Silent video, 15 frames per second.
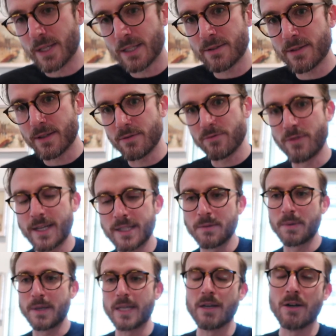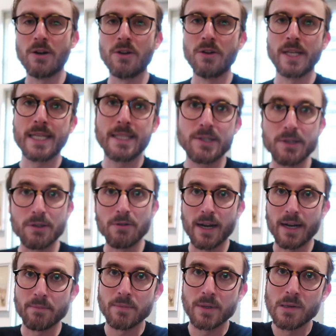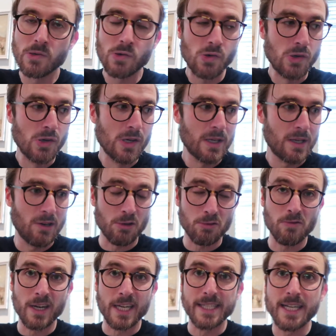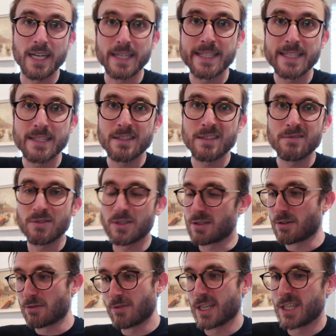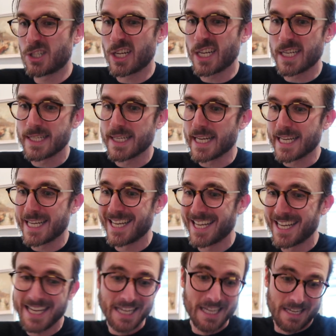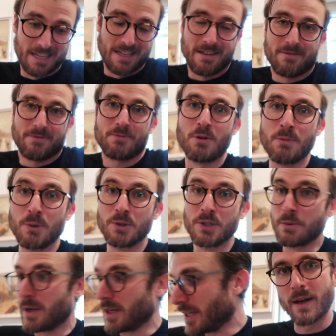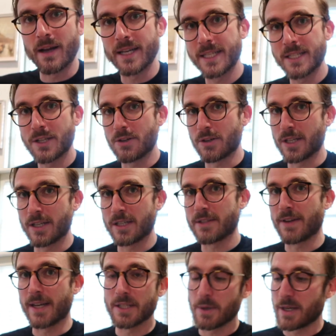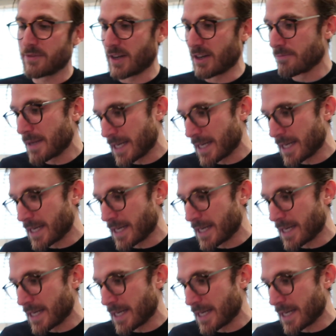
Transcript: this recipe on Instagram. Looked really nice. Just looked really cheesy. What more do you want? I need to cook the onions for like twenty-five